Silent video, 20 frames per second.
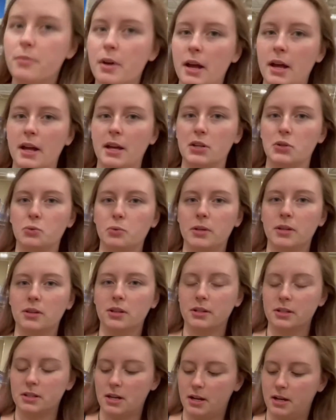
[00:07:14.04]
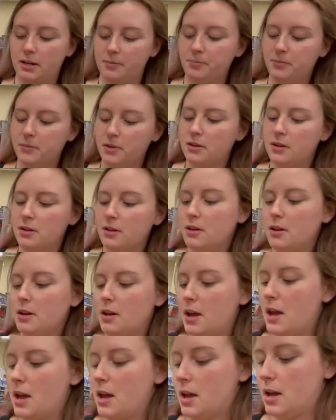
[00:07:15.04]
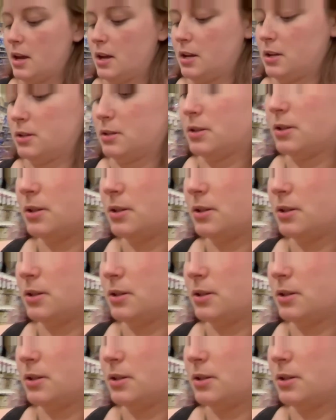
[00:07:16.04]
and we looked at it, and